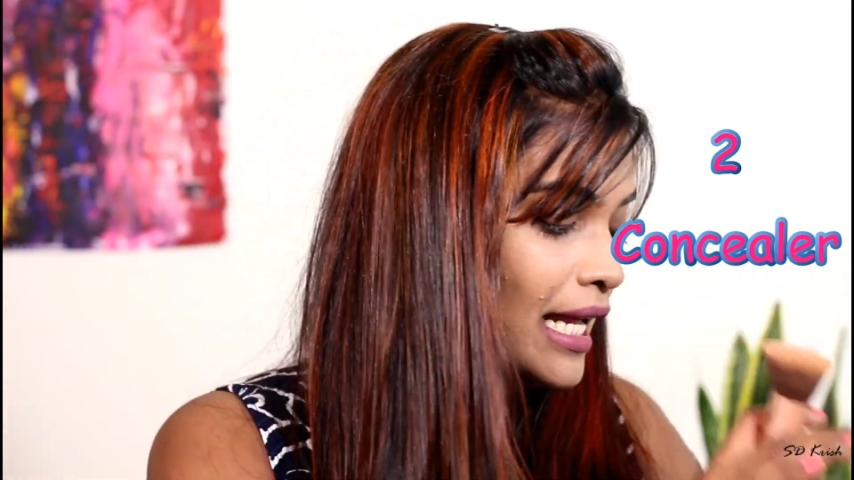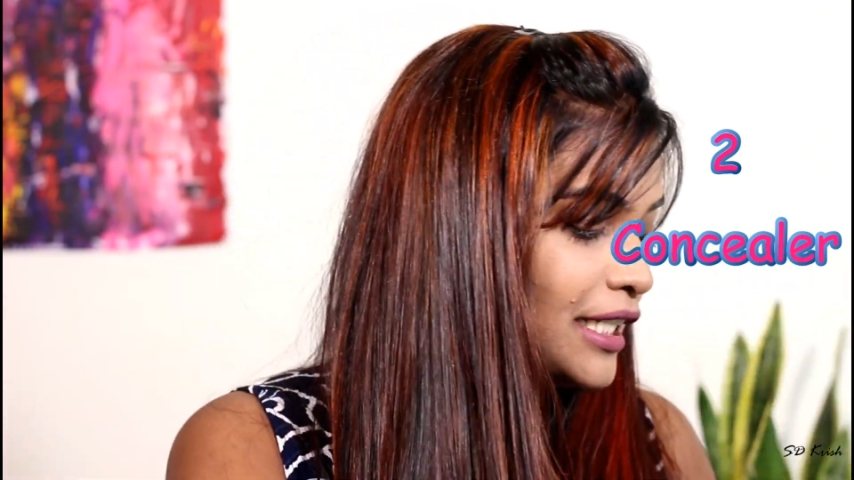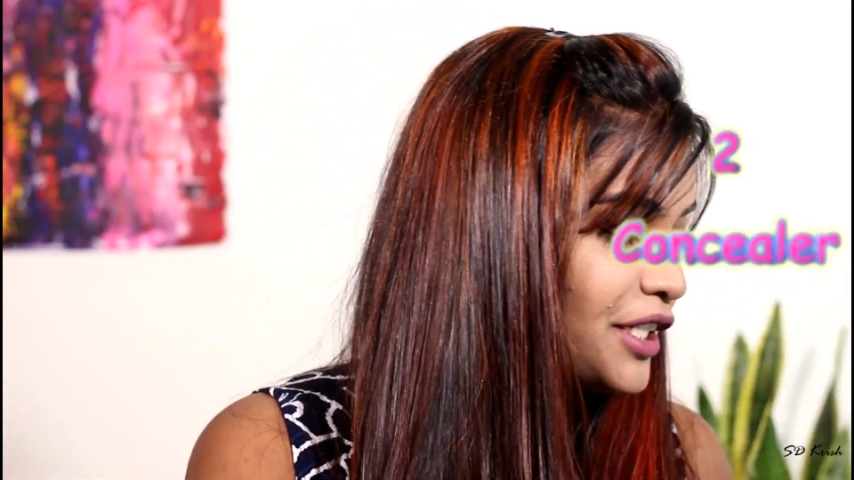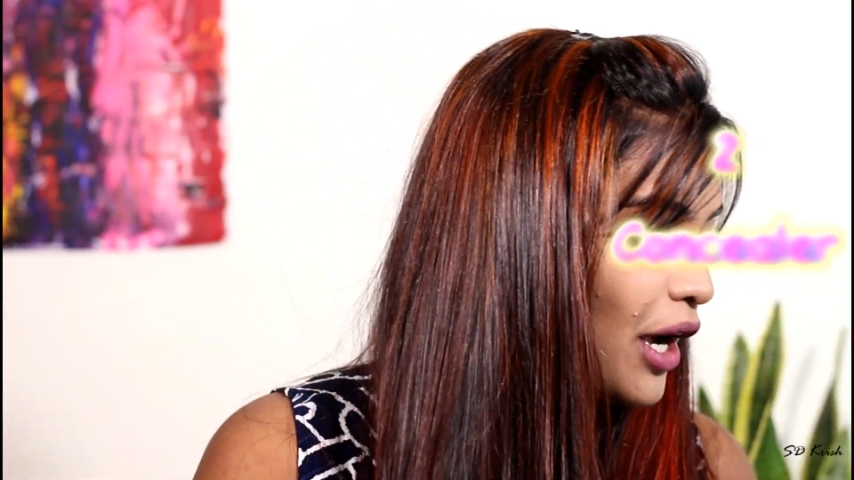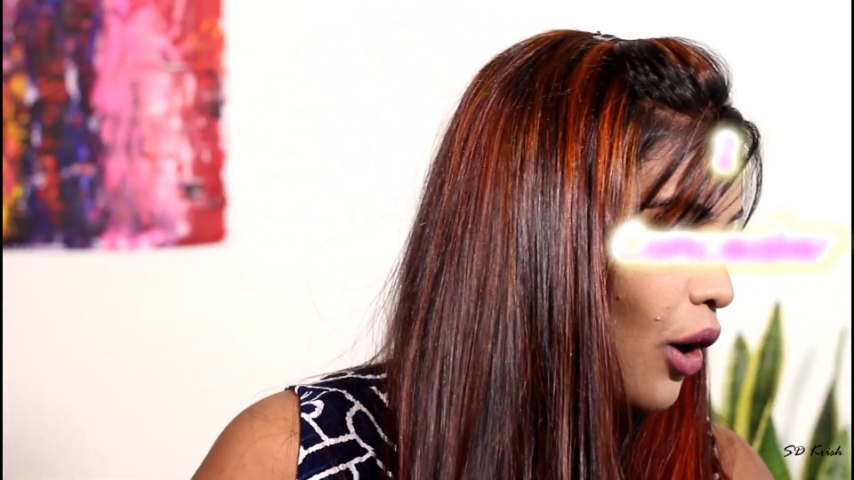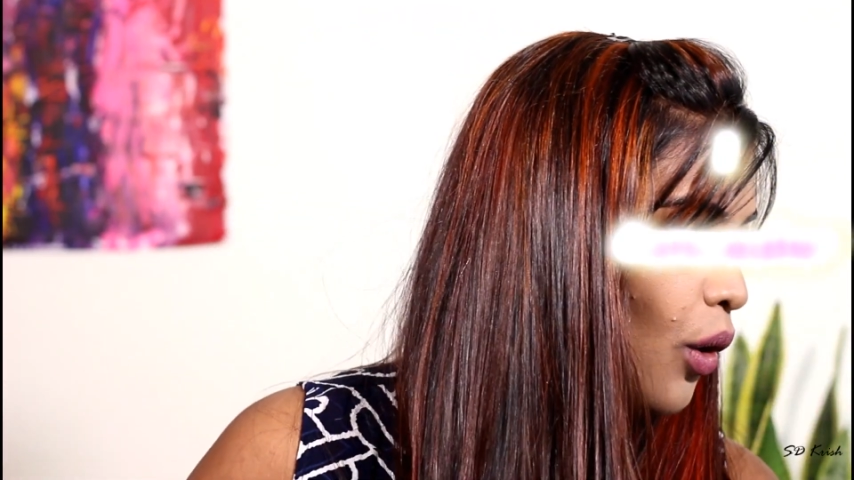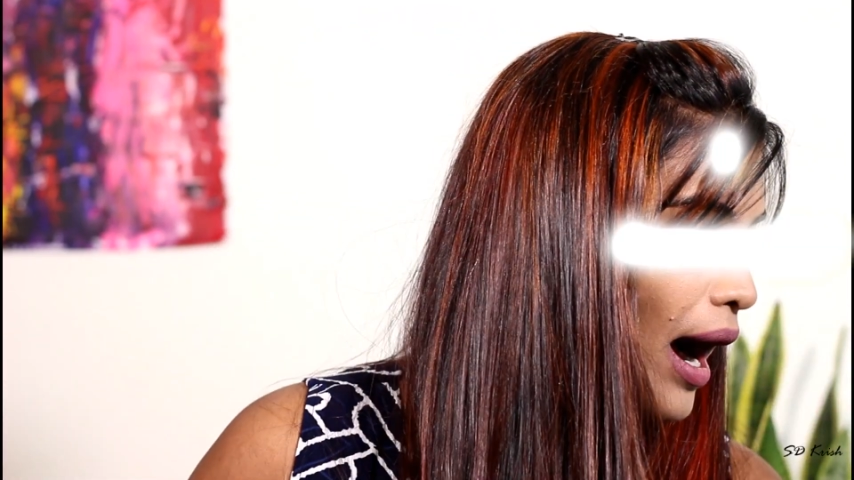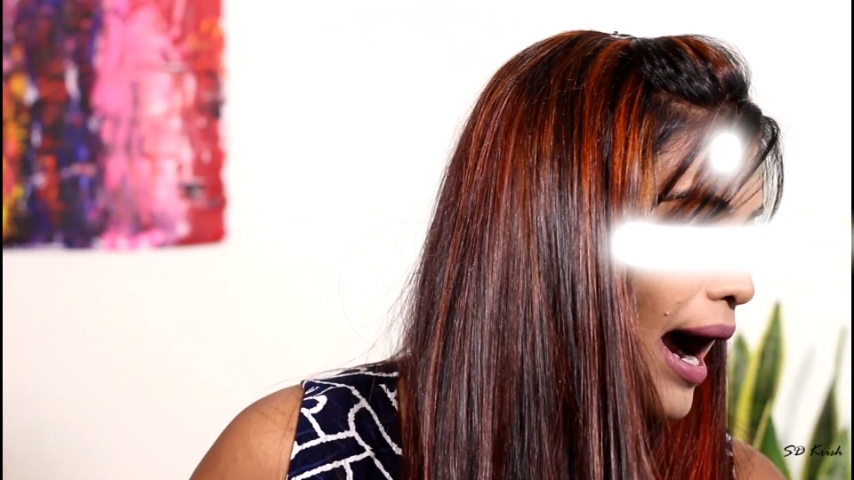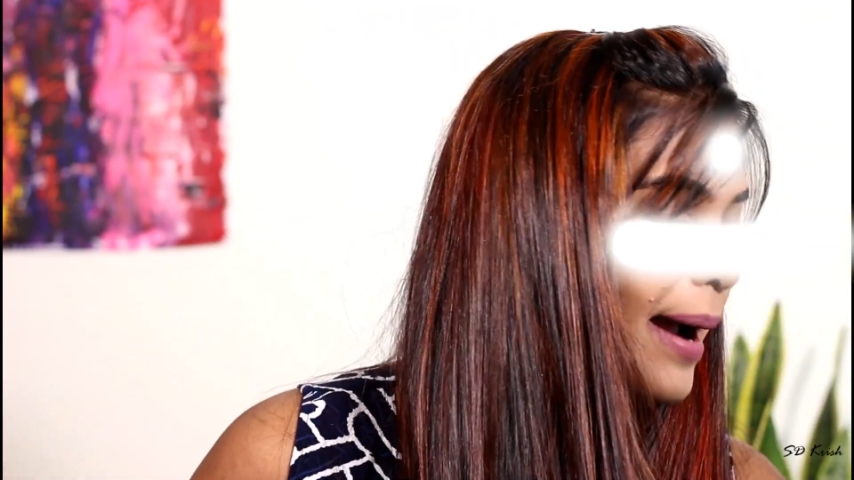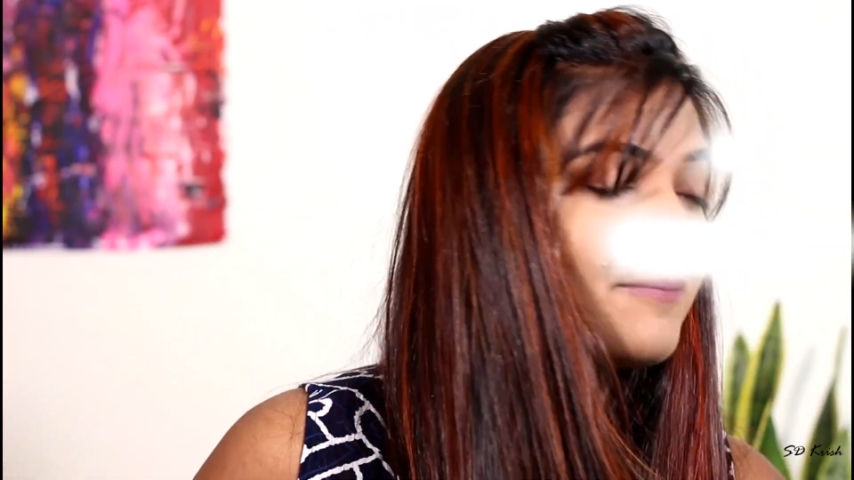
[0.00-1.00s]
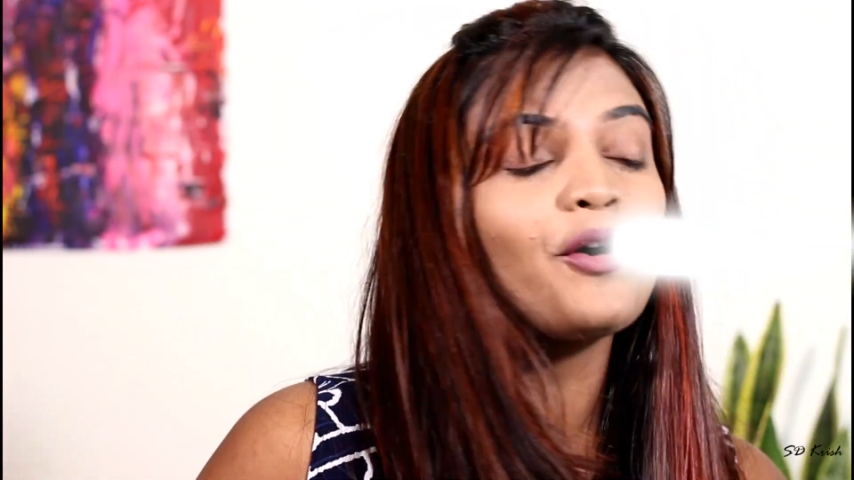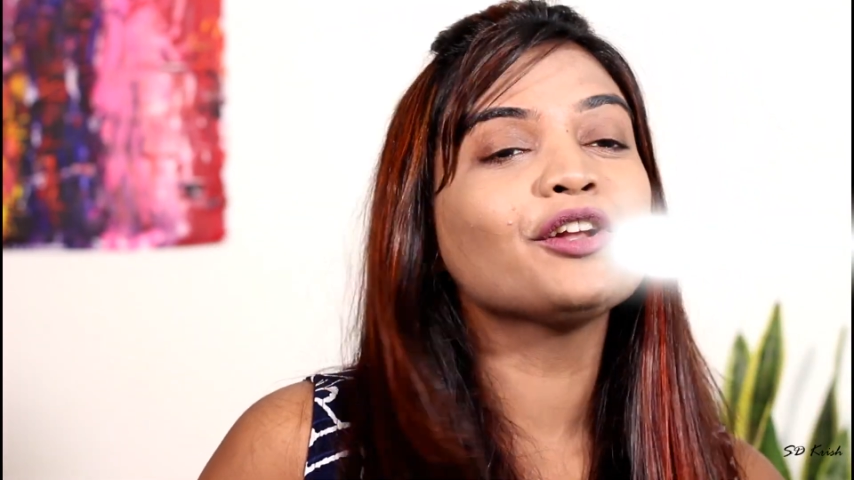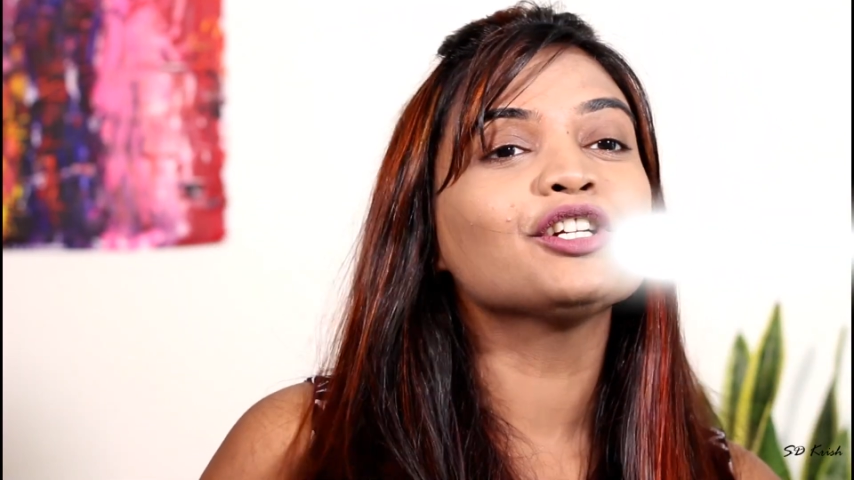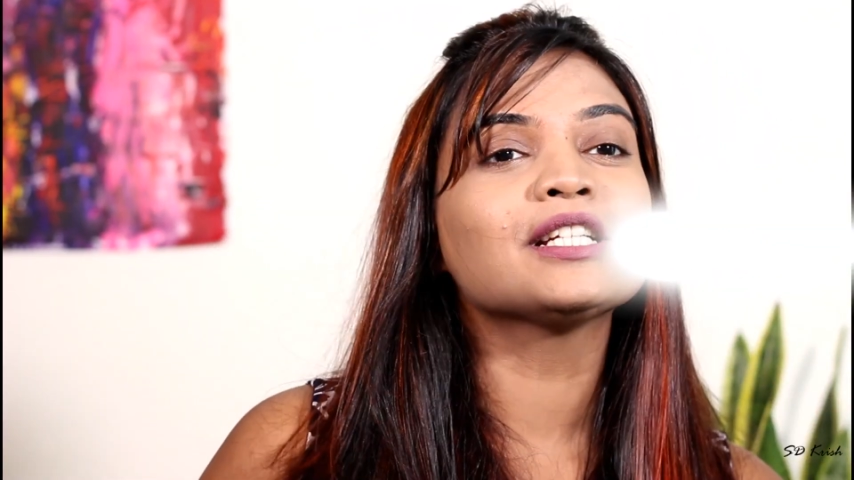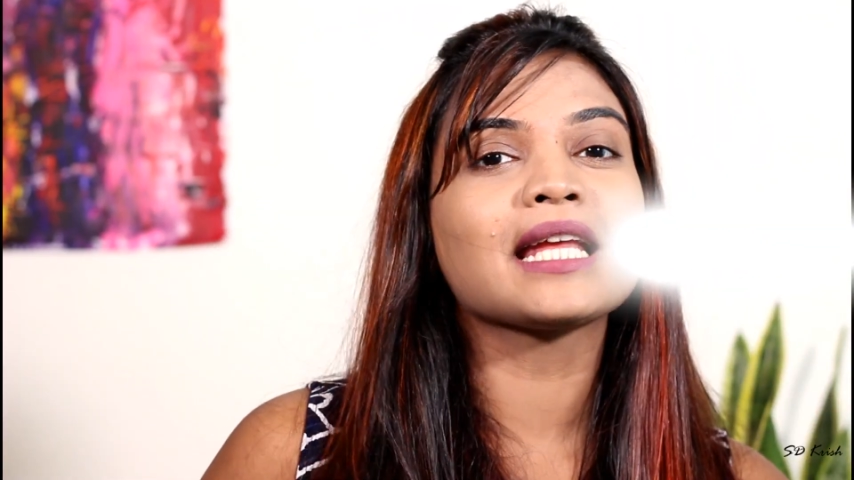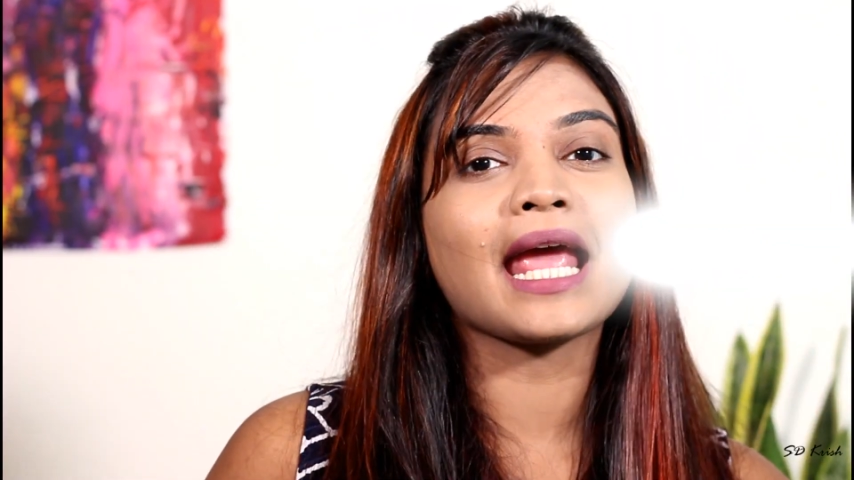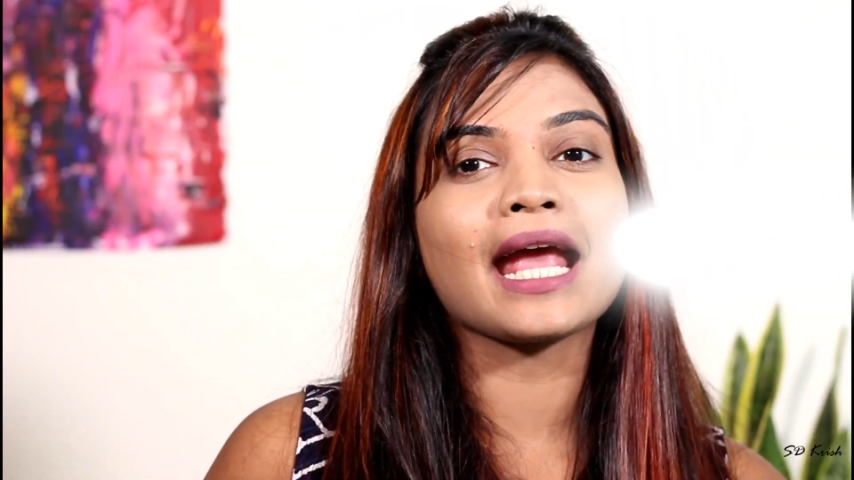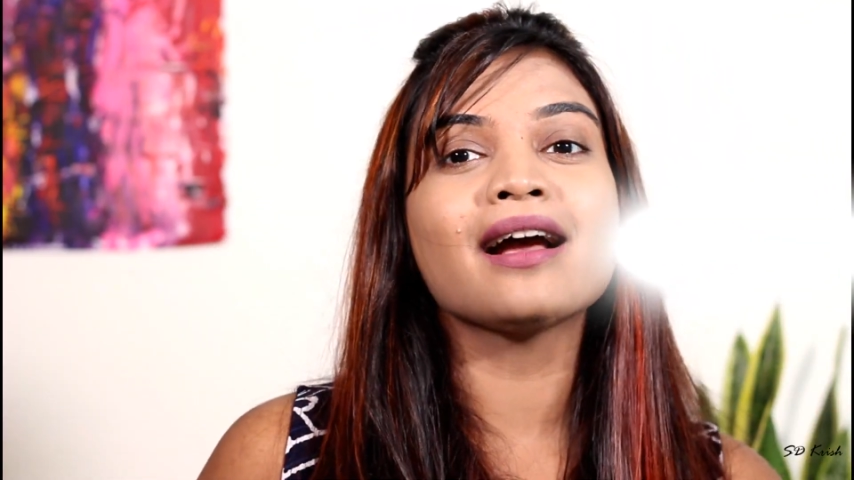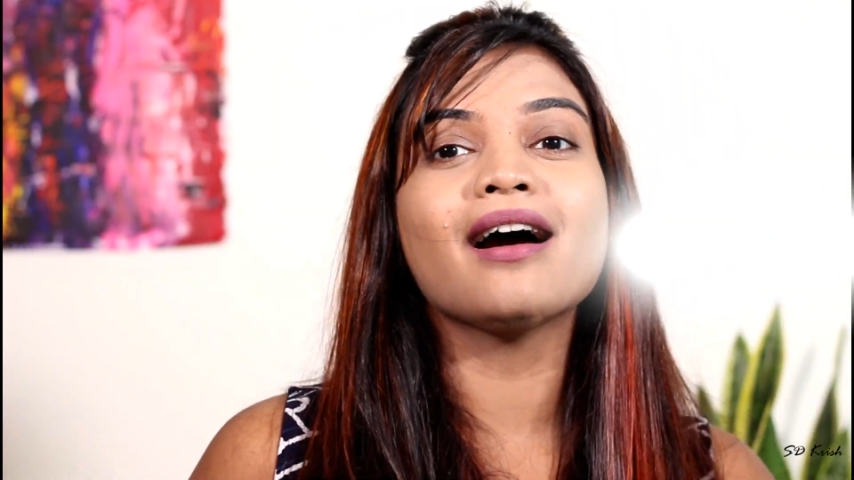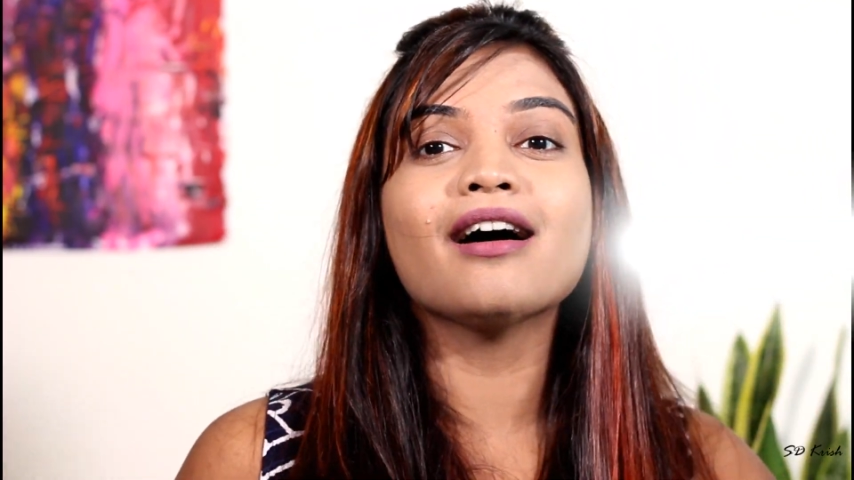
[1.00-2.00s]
So I'm going to take